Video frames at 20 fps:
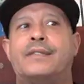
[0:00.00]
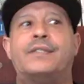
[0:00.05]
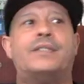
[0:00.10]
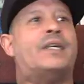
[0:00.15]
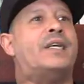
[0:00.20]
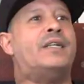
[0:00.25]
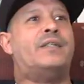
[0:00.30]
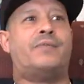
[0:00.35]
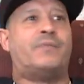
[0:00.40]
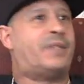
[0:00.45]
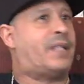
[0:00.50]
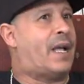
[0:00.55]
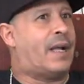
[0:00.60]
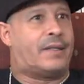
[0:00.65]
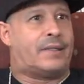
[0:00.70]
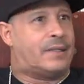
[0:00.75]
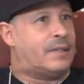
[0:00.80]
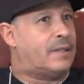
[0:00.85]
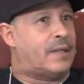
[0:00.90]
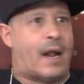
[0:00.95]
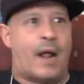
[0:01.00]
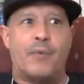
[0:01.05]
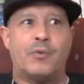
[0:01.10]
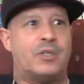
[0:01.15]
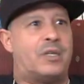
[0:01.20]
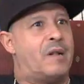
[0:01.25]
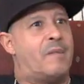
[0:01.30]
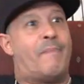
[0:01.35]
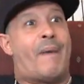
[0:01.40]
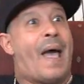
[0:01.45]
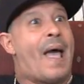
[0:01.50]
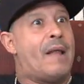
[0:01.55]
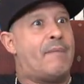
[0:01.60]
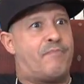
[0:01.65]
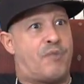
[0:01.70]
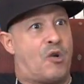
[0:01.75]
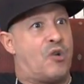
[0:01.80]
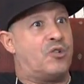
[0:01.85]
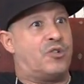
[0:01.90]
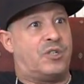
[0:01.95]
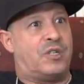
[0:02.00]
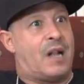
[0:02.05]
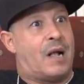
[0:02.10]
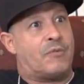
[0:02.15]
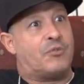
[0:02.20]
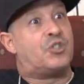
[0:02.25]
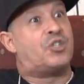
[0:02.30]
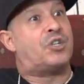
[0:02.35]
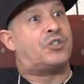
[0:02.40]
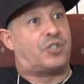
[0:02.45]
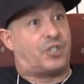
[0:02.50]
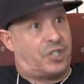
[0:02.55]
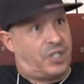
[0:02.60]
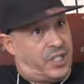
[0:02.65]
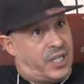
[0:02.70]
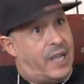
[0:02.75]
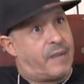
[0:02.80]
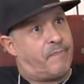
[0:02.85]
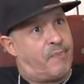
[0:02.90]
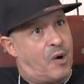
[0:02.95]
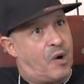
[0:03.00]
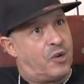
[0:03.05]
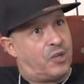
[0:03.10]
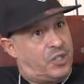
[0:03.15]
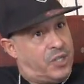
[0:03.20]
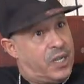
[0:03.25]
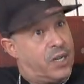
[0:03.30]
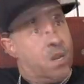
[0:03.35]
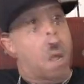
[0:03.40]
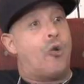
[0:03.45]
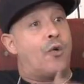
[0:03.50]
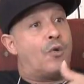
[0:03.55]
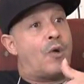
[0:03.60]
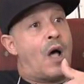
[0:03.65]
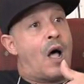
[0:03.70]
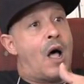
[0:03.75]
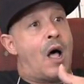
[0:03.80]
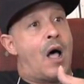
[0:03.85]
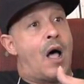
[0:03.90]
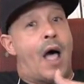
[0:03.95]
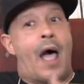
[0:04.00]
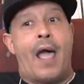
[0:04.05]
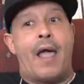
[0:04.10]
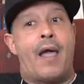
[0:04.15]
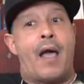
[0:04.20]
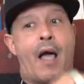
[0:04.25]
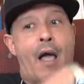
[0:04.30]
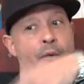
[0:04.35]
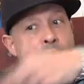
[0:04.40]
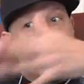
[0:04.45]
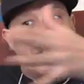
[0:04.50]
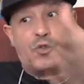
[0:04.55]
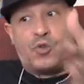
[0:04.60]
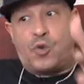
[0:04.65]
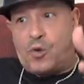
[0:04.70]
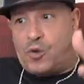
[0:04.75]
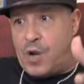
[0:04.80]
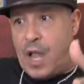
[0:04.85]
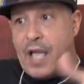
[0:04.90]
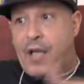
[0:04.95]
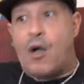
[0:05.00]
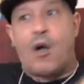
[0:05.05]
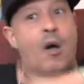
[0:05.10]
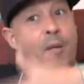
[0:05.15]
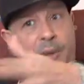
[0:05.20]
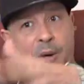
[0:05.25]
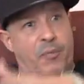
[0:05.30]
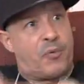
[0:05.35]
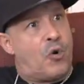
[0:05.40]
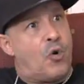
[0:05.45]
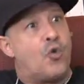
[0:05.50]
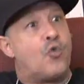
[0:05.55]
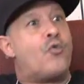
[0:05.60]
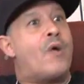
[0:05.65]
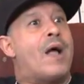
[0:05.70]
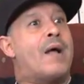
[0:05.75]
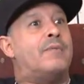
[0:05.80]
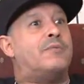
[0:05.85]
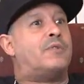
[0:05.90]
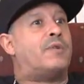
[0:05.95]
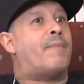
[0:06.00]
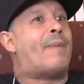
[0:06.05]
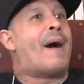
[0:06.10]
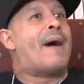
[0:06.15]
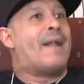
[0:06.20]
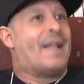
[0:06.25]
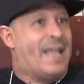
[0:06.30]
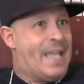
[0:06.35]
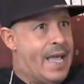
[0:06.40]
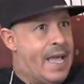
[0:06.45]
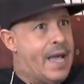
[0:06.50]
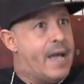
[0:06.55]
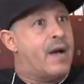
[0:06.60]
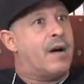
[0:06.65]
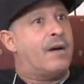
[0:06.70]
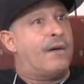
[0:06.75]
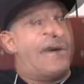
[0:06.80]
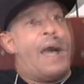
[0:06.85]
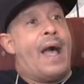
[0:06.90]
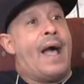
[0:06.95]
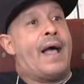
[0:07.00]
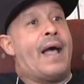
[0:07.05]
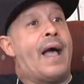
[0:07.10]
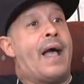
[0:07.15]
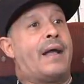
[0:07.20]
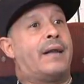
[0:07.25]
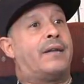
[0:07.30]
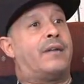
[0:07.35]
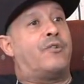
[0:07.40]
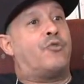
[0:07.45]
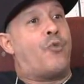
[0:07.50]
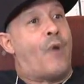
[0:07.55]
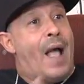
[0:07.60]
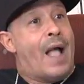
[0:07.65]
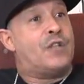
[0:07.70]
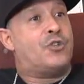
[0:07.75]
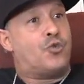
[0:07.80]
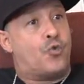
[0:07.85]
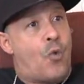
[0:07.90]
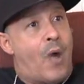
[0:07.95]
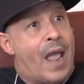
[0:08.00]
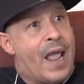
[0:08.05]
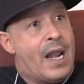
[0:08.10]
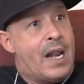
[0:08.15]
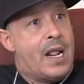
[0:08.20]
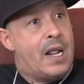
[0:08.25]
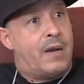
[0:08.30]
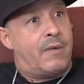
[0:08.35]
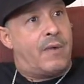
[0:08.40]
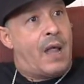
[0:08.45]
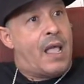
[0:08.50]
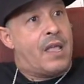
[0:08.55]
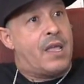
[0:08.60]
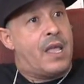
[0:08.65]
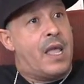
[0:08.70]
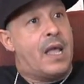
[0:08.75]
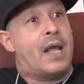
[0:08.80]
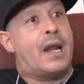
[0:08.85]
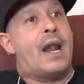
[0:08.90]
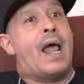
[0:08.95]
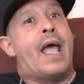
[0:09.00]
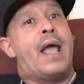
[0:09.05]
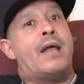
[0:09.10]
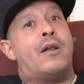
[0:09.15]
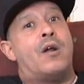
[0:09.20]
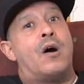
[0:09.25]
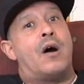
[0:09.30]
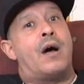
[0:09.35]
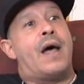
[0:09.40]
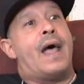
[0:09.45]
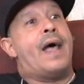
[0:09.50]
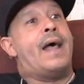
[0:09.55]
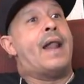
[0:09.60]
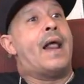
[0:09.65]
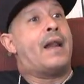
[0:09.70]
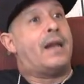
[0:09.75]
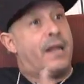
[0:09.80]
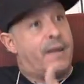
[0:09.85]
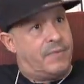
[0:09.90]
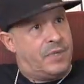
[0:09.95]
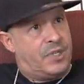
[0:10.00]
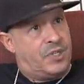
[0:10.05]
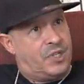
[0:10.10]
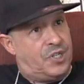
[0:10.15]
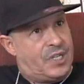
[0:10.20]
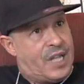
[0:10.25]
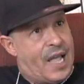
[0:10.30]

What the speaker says: a disease of addiction. I wasn't a bad person. I was just a sick person. I went to like a couple of programs, about a year. I had graduated a year later, and I lived in